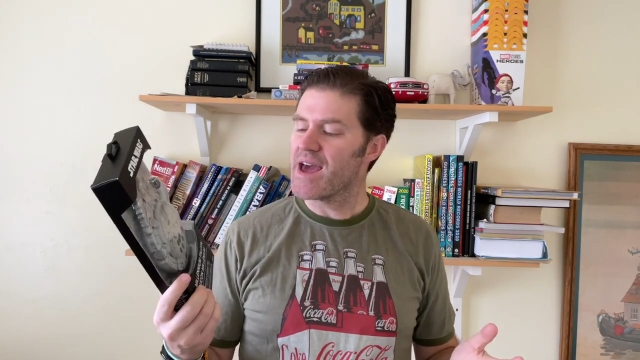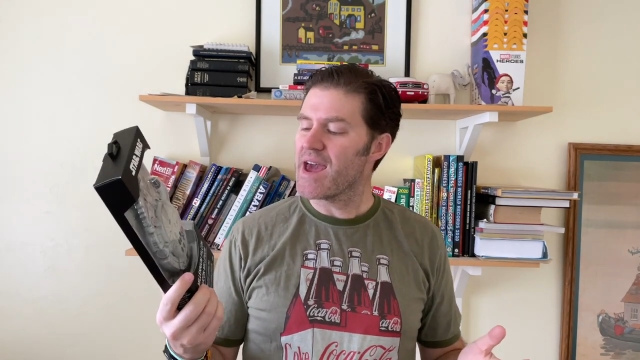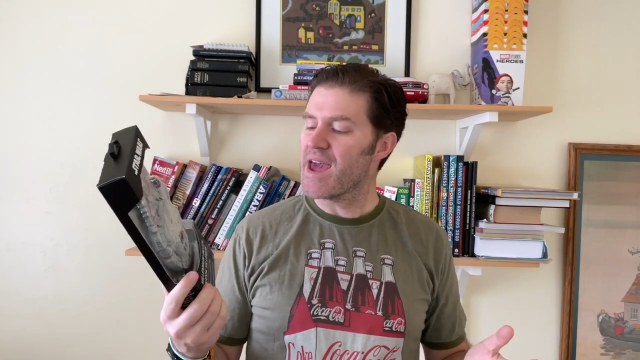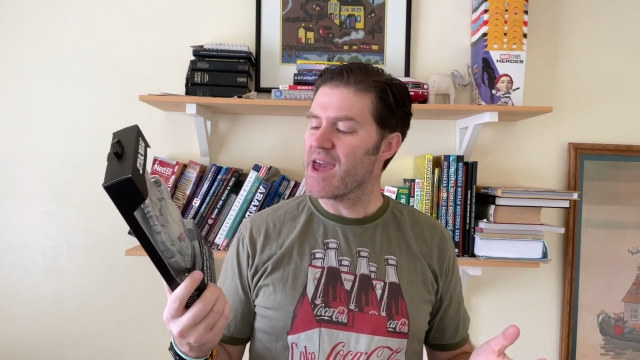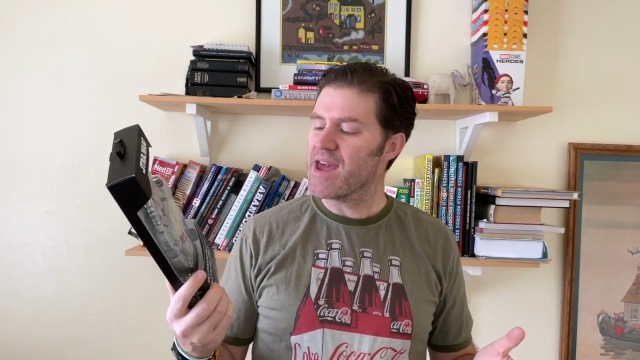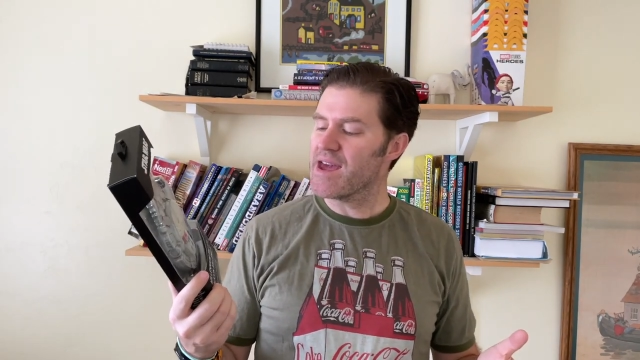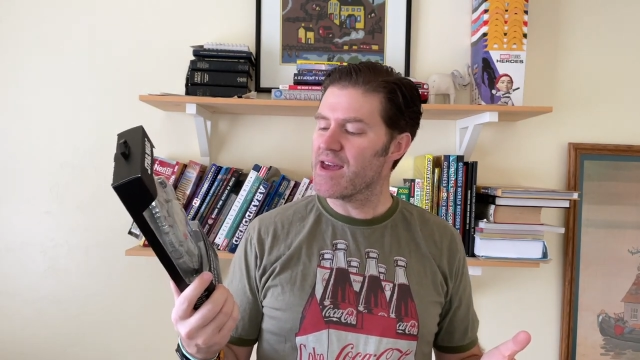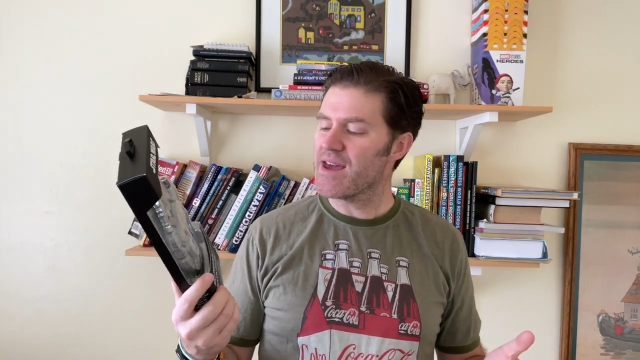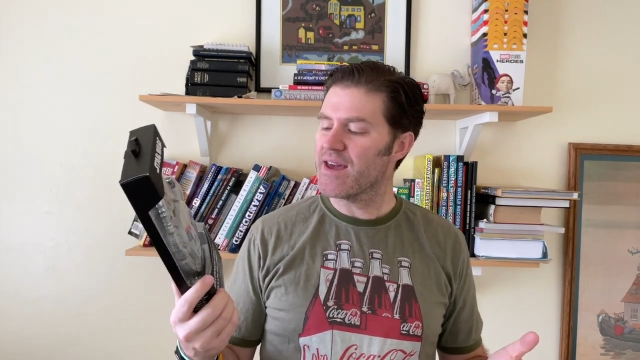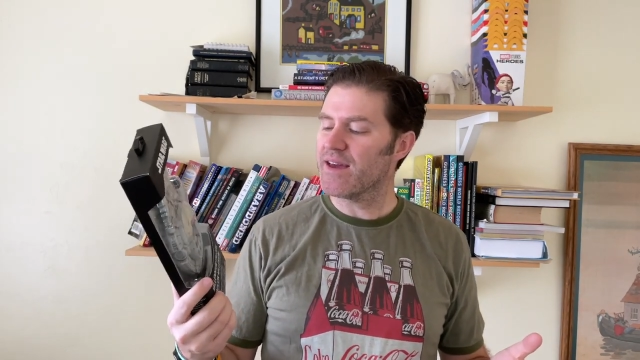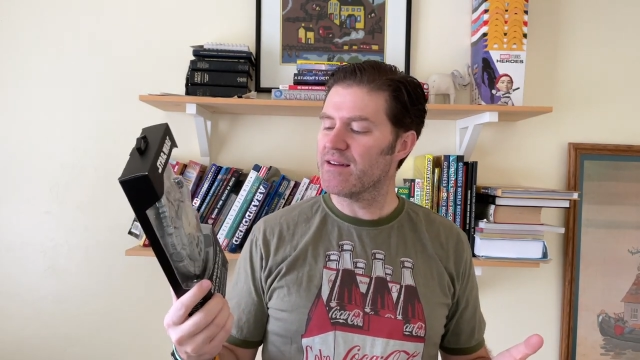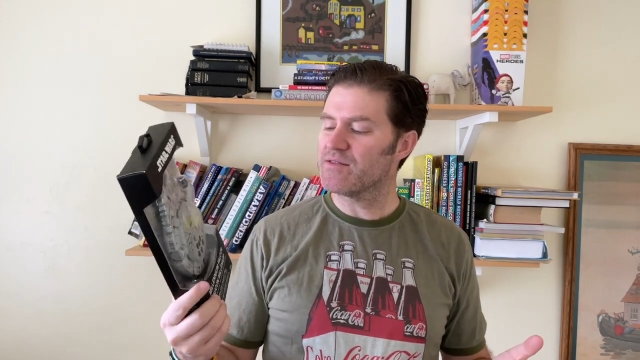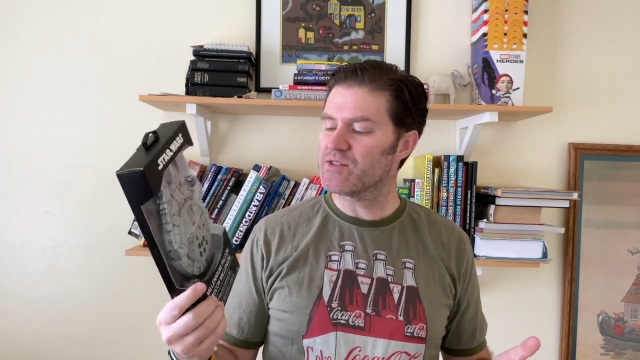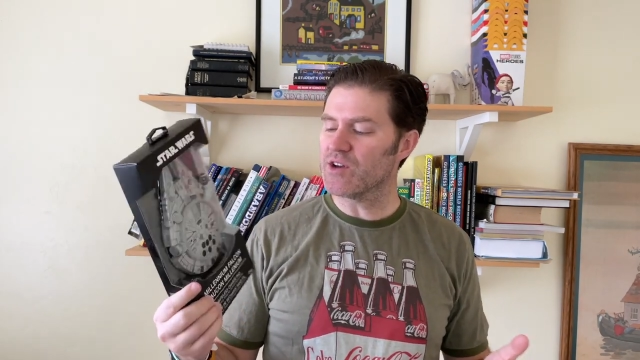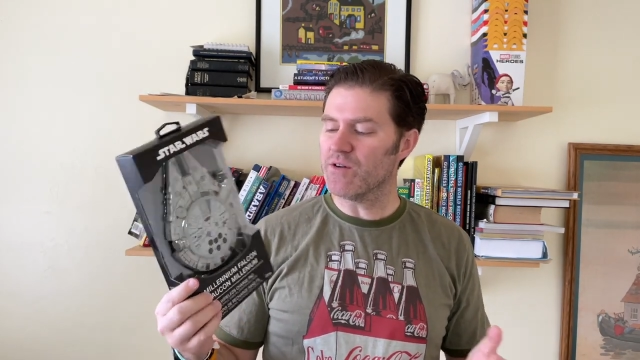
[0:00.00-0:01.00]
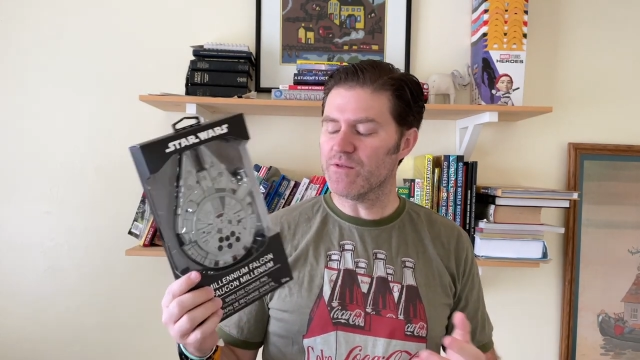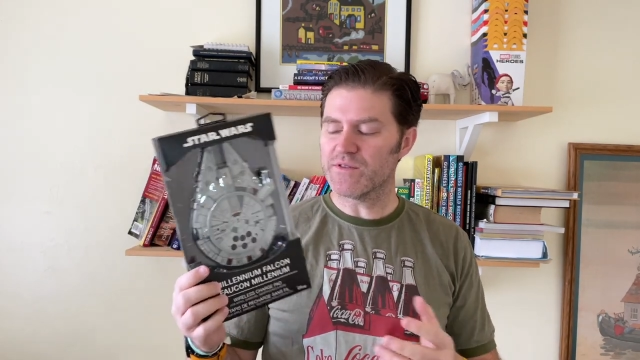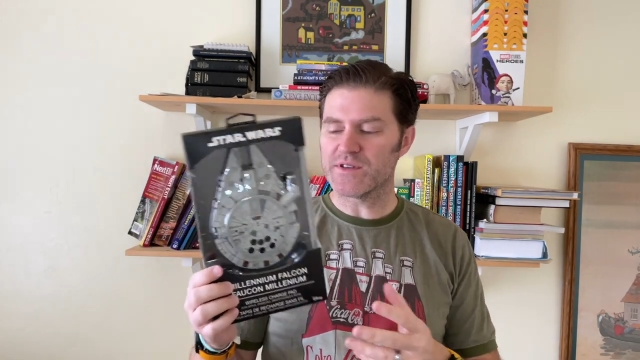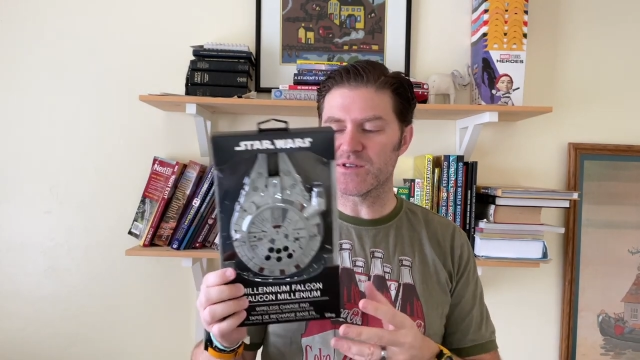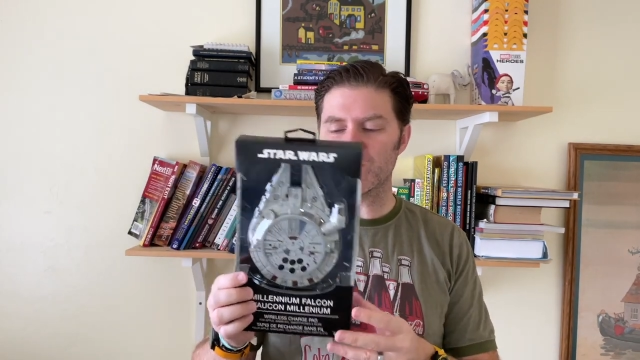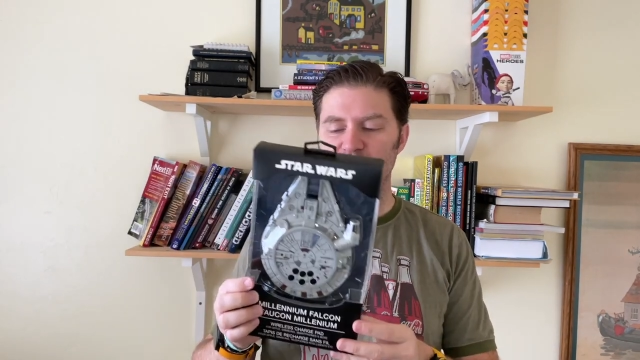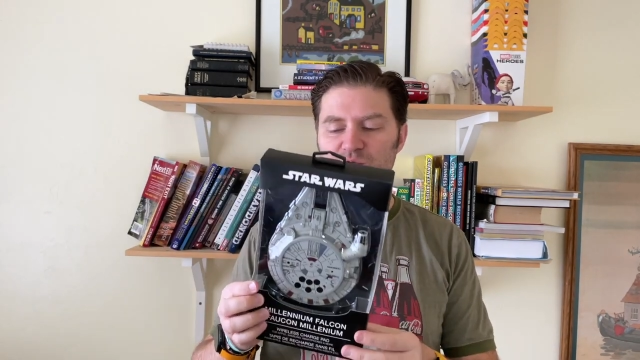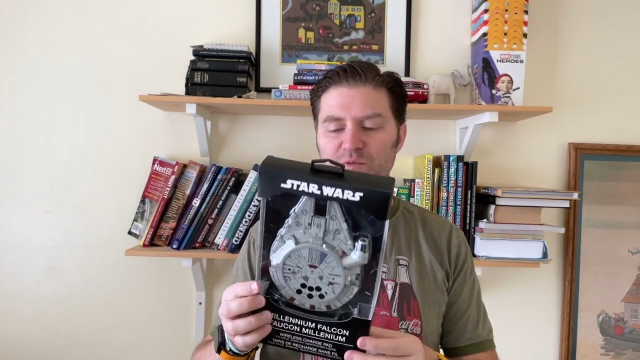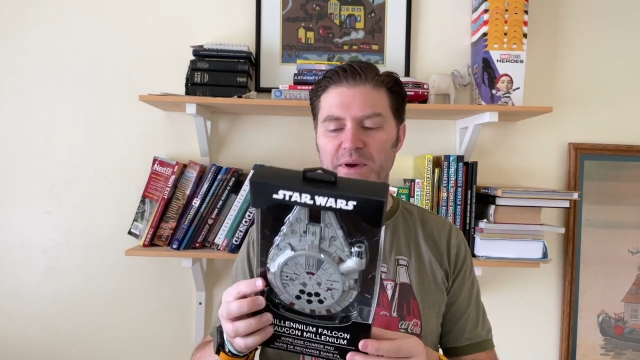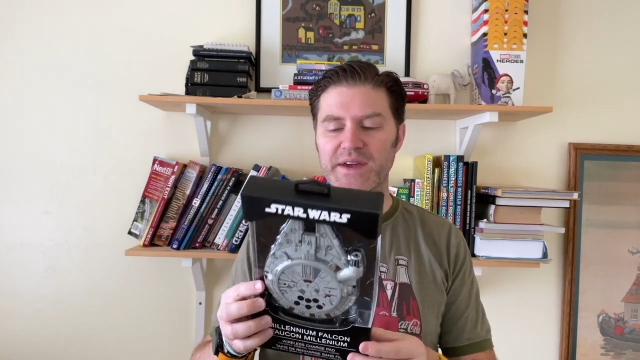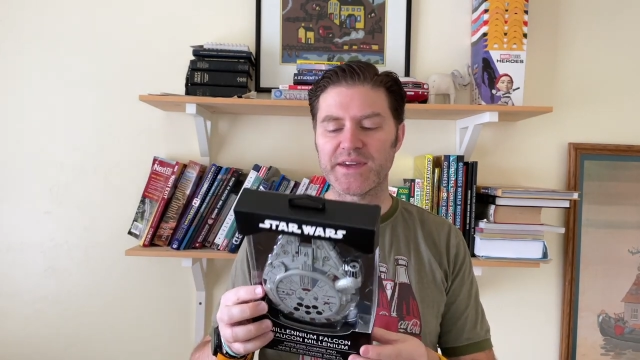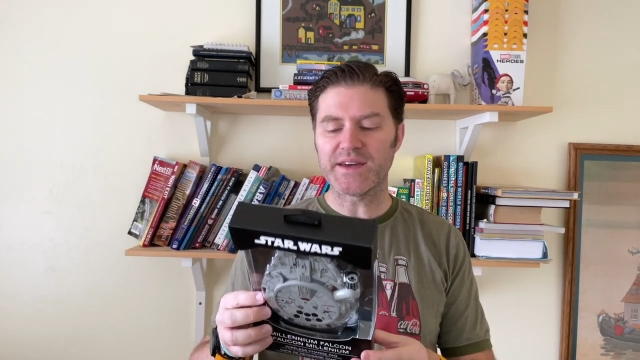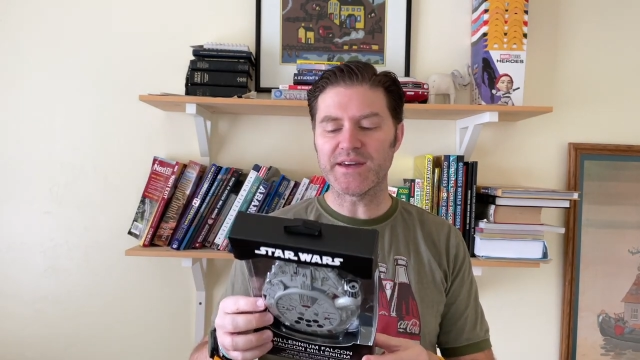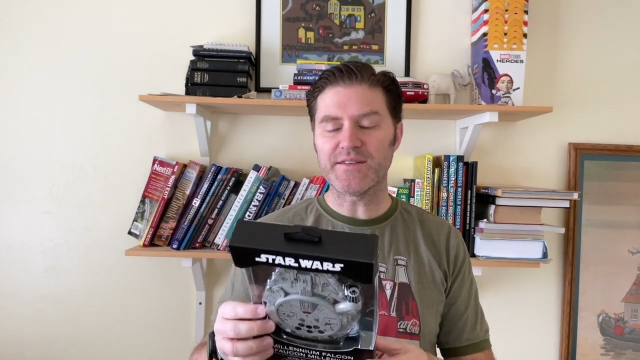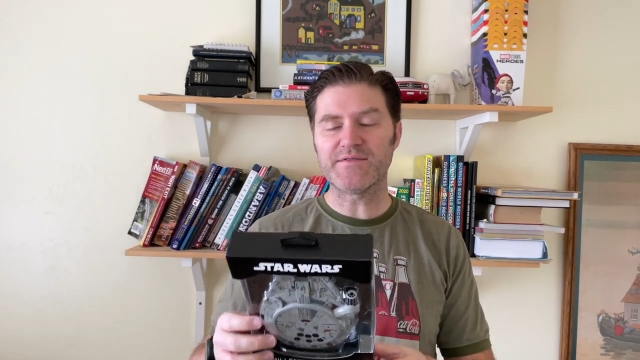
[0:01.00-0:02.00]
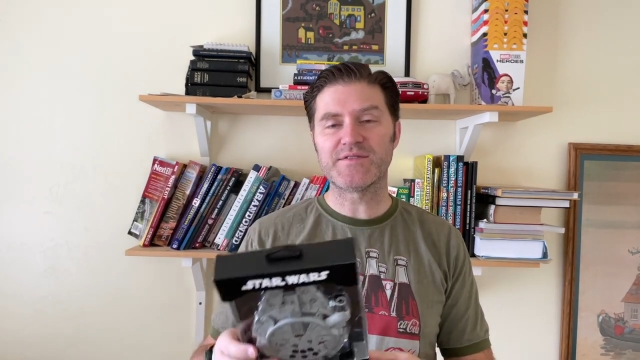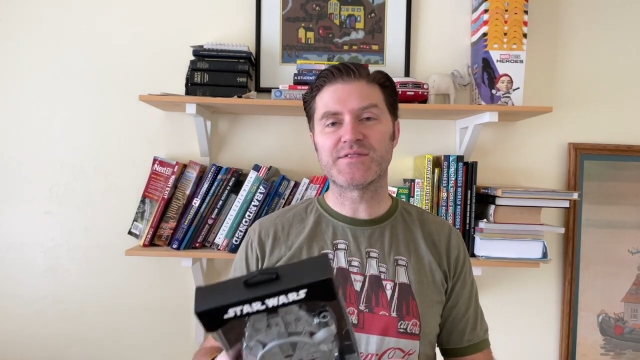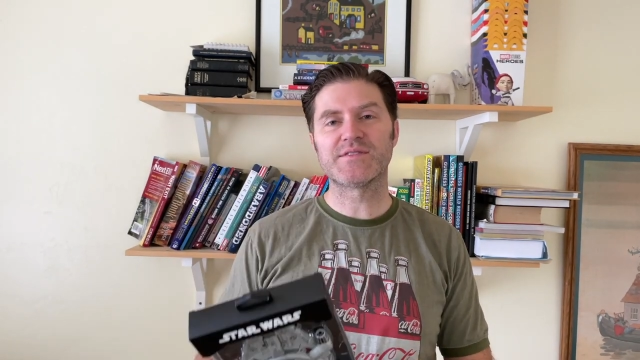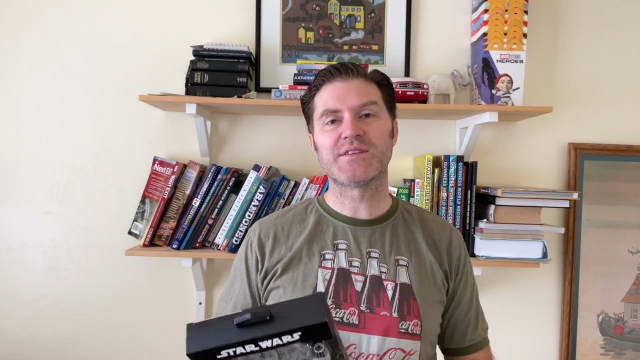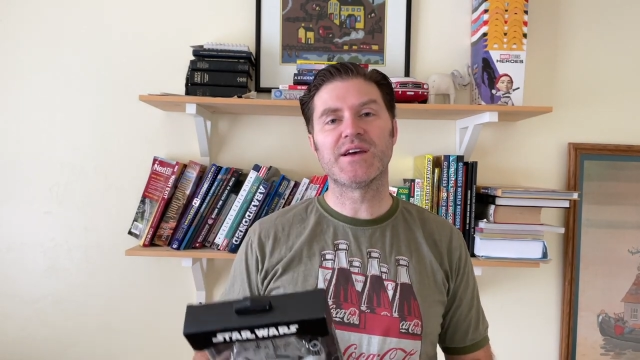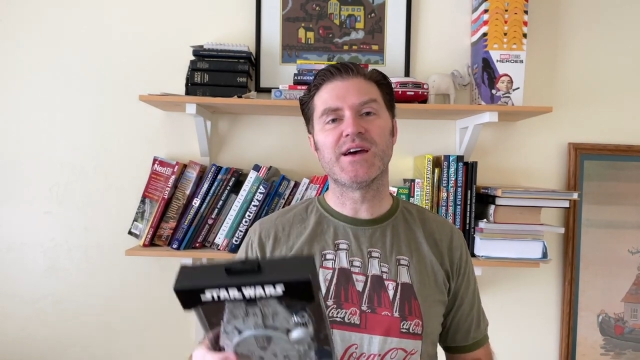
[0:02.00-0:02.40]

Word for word: And so this was my gifts.